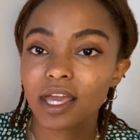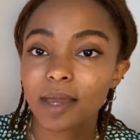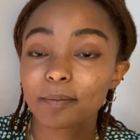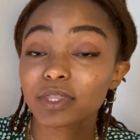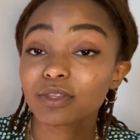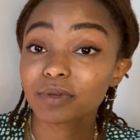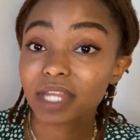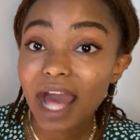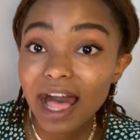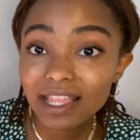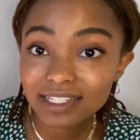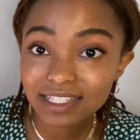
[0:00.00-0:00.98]
But the
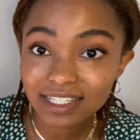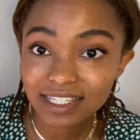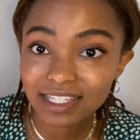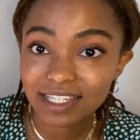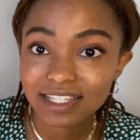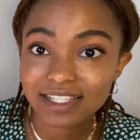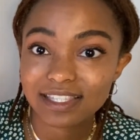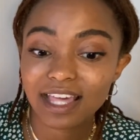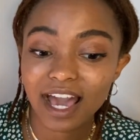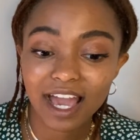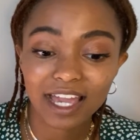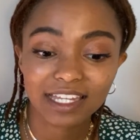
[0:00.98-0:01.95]
reality is
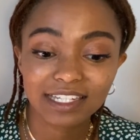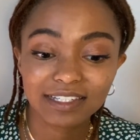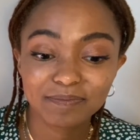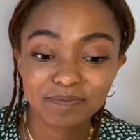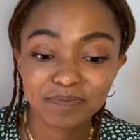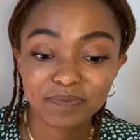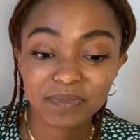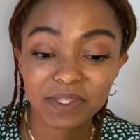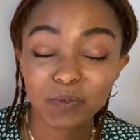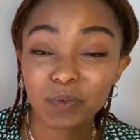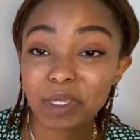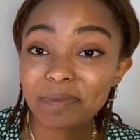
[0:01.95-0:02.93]
that
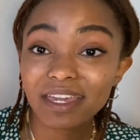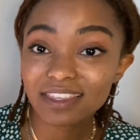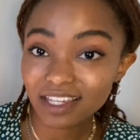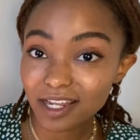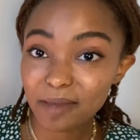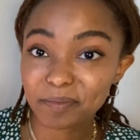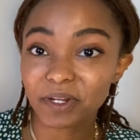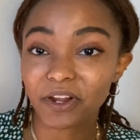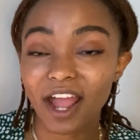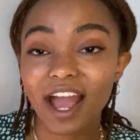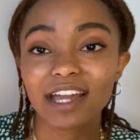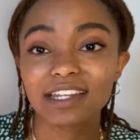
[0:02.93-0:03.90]
we make that up in our
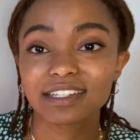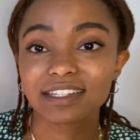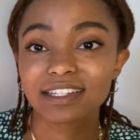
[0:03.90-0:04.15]
head.